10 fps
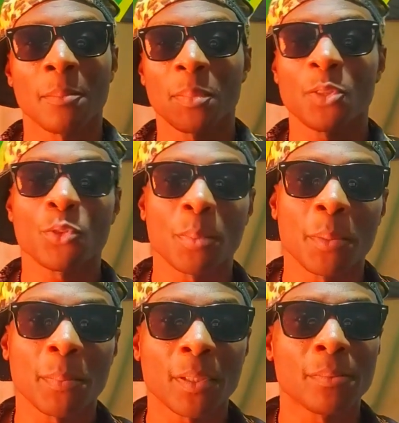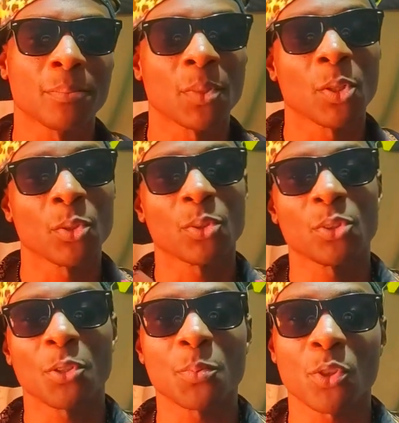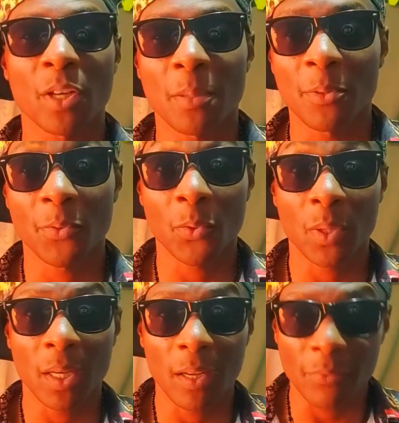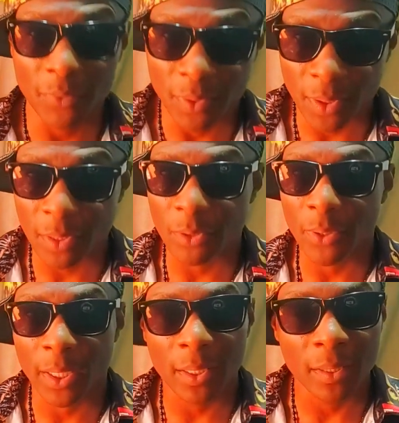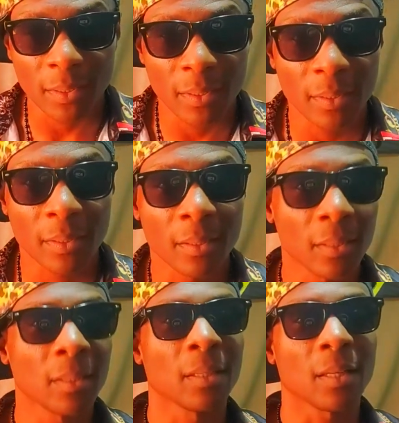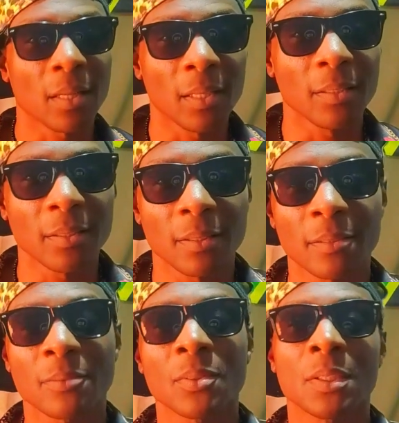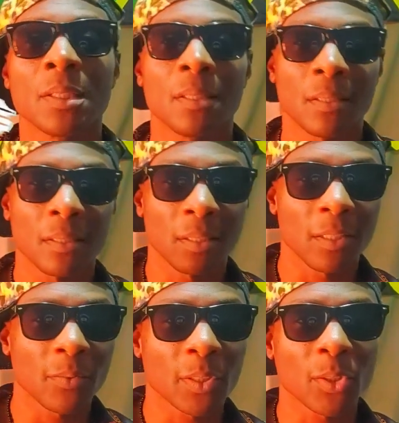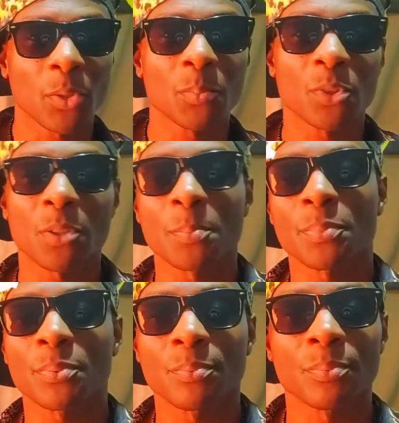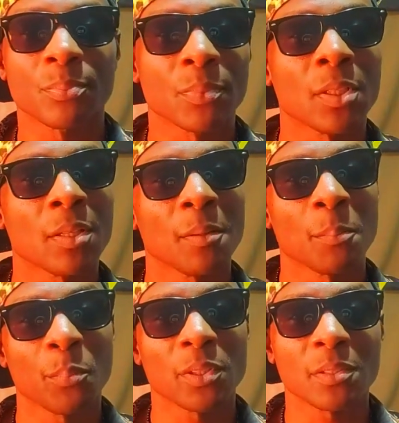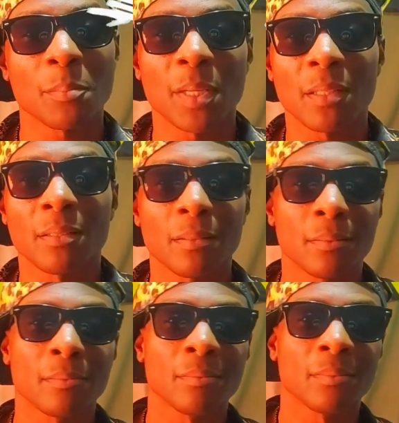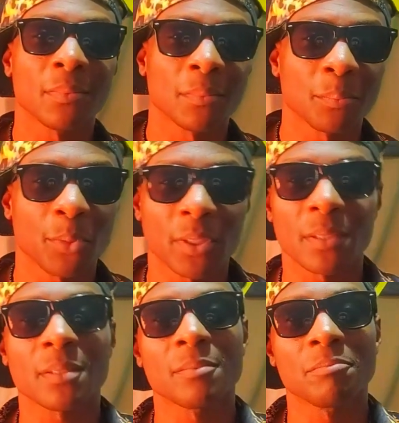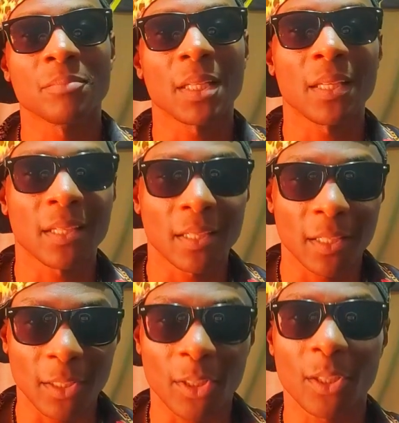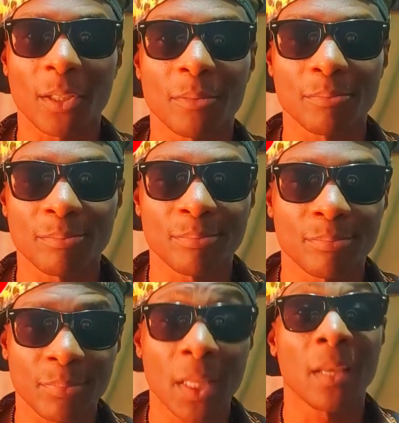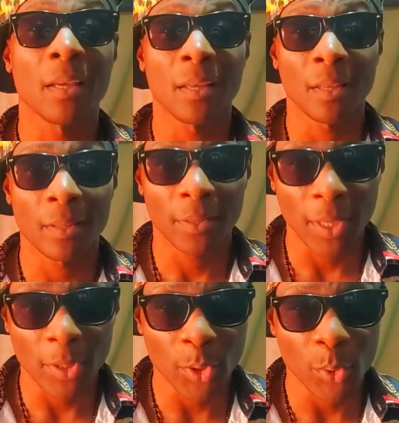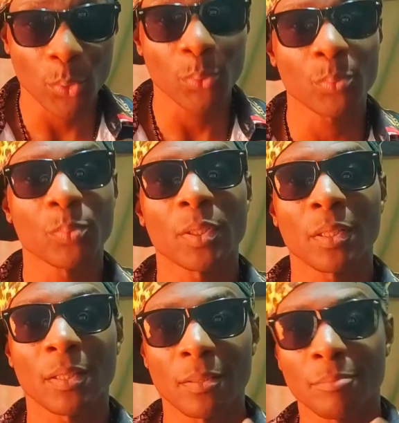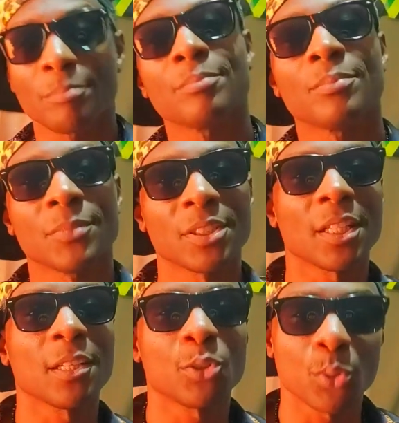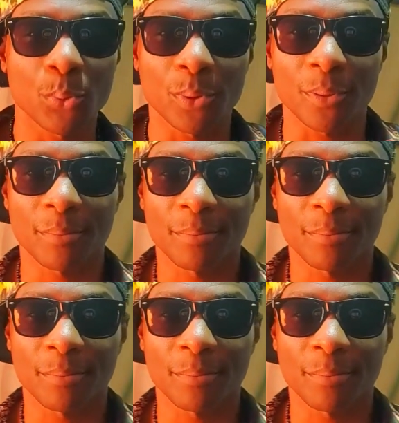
Please remember to subscribe if you haven't already and leave a thumbs up, press the bell, press ALL. Thank you and stay tuned.